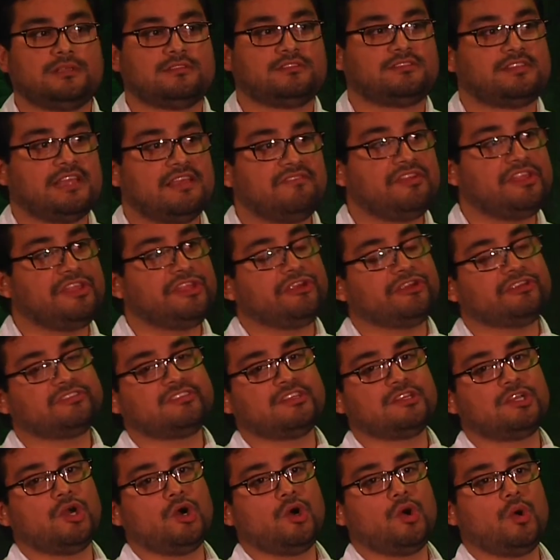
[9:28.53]
7 years
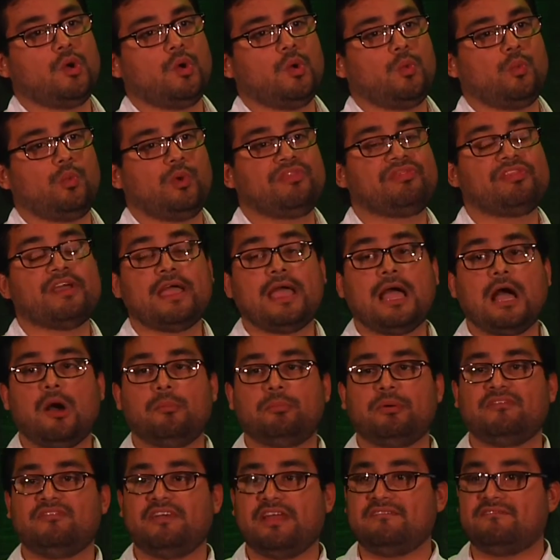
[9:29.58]
ago, with the help
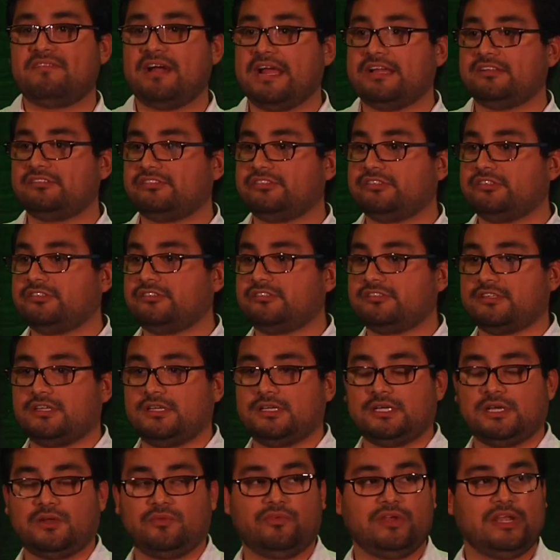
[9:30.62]
of advisors,
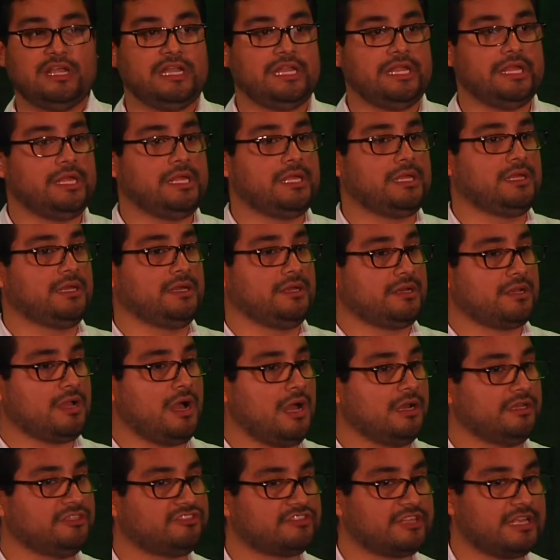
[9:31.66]
a really good
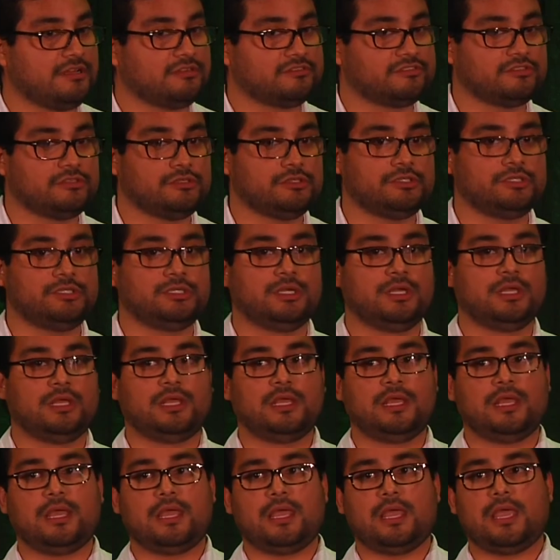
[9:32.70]
college counselor,
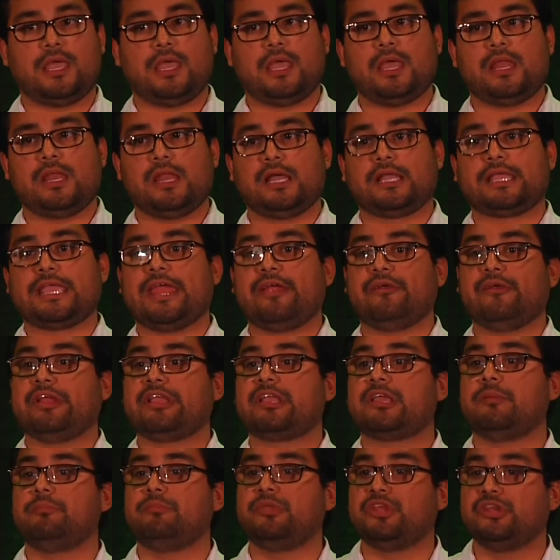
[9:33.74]
and a caring
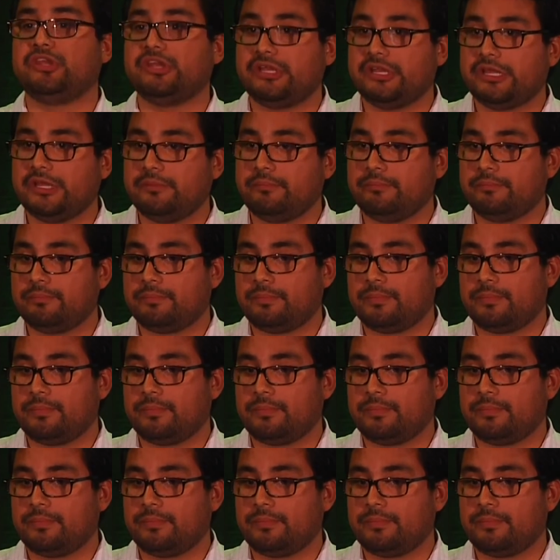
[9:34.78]
community,